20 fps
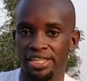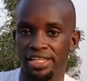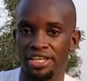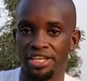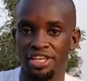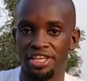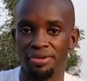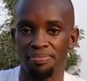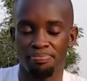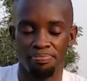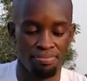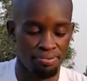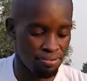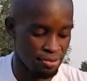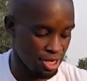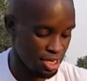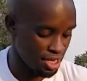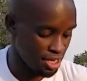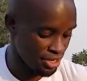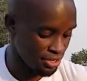this takes a
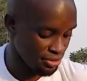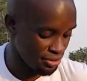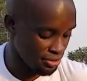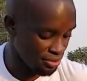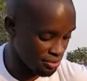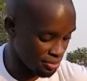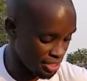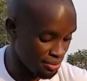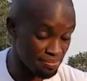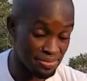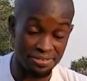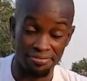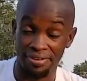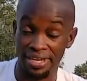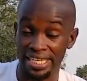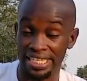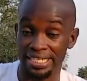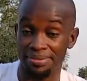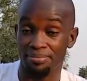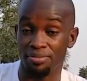bit of practice just to
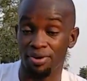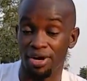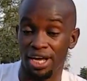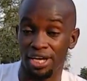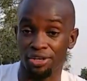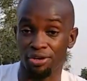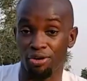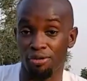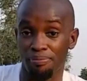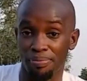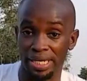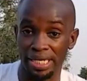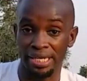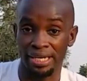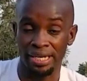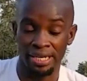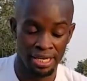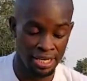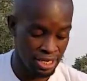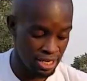get the hips are
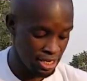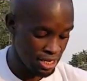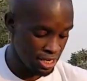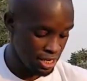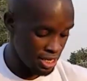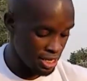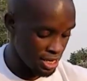flexible